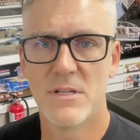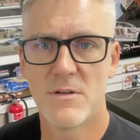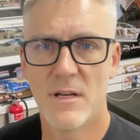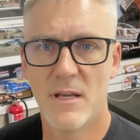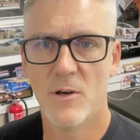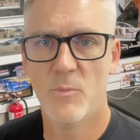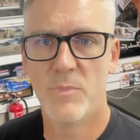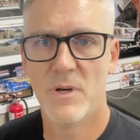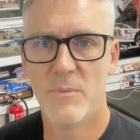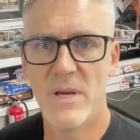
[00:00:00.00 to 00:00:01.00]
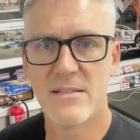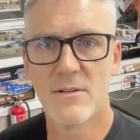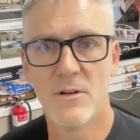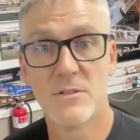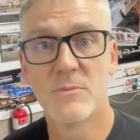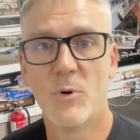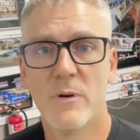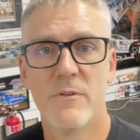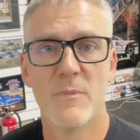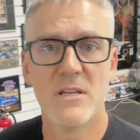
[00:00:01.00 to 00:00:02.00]
try to help pass along some more
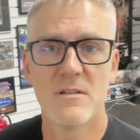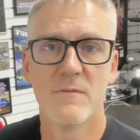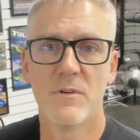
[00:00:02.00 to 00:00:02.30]
information